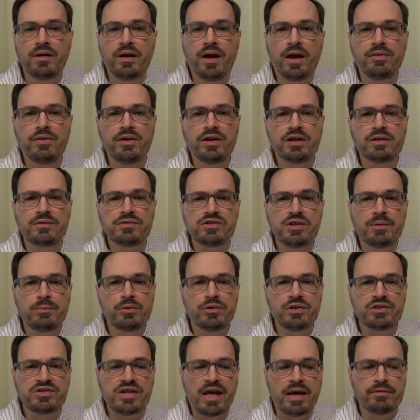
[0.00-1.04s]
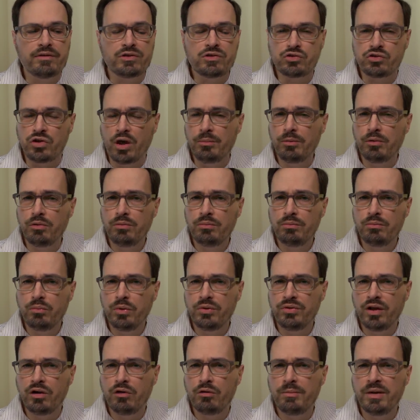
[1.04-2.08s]
I think if someone is having trouble
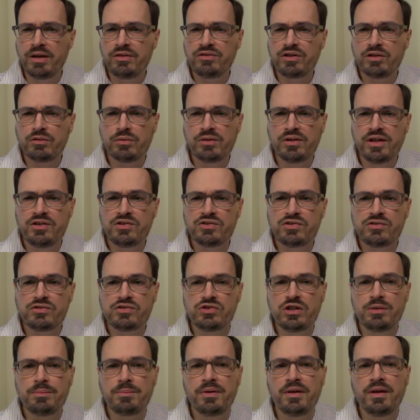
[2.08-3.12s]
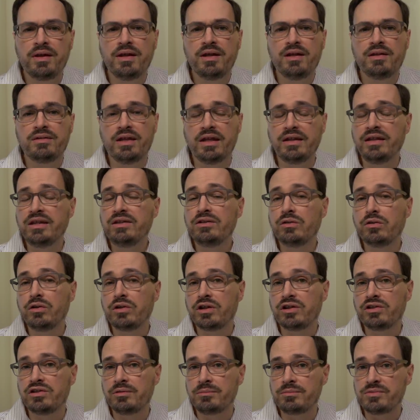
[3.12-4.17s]
with their romantic relationship, they need to
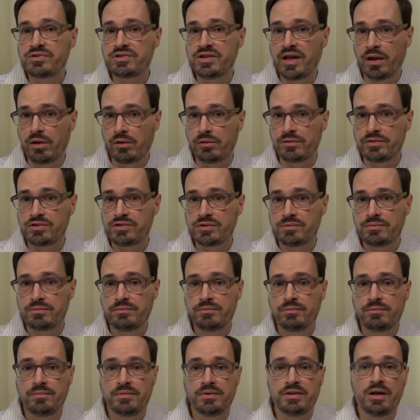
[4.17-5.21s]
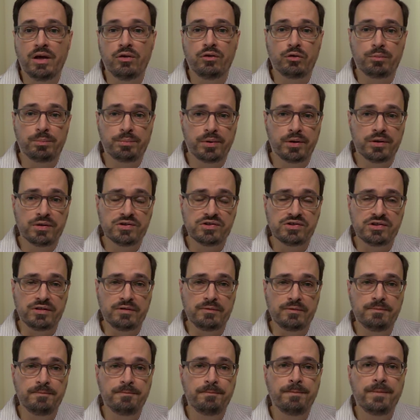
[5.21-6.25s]
look at themselves, the other person,